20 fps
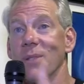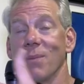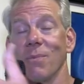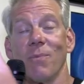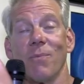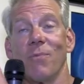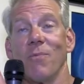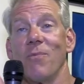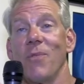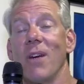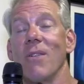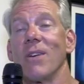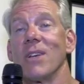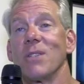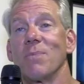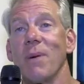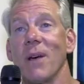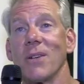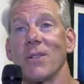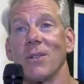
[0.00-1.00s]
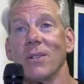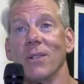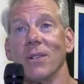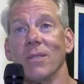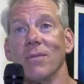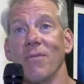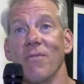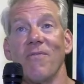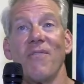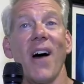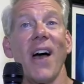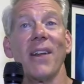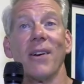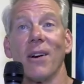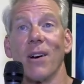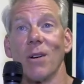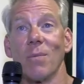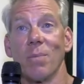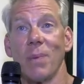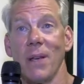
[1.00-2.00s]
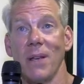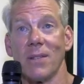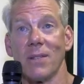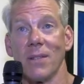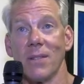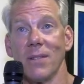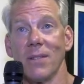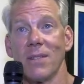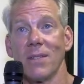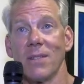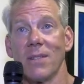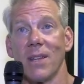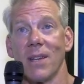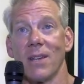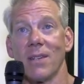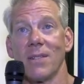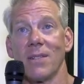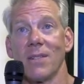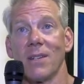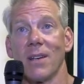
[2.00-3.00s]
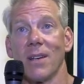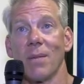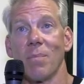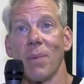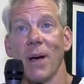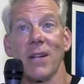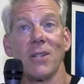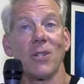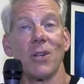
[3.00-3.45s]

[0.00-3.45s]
some very special fine art pieces that by